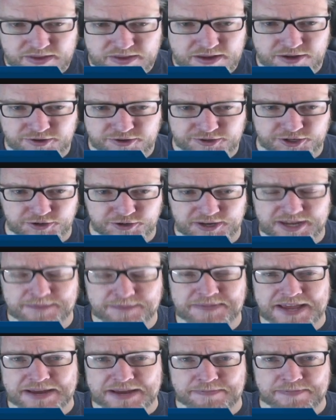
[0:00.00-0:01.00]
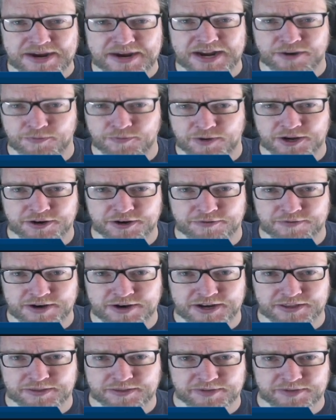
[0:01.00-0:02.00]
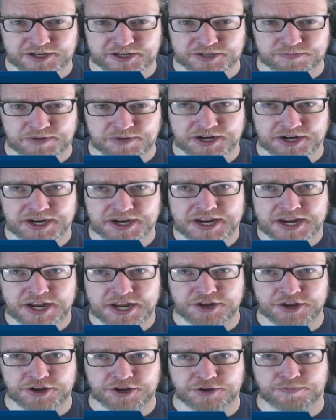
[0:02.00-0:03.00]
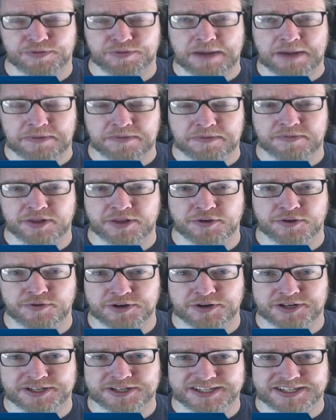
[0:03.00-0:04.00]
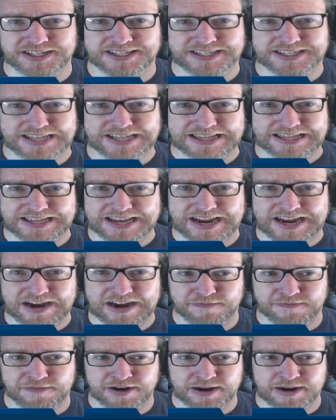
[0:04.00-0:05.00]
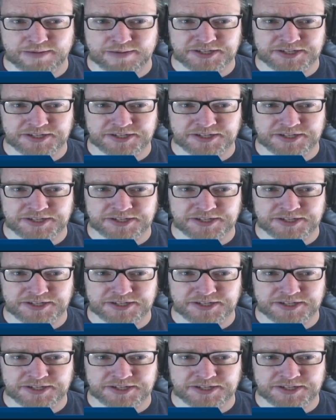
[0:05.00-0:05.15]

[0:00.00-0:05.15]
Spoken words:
So keep that in mind while you're running the benchmark. You're probably going to see slightly higher frames.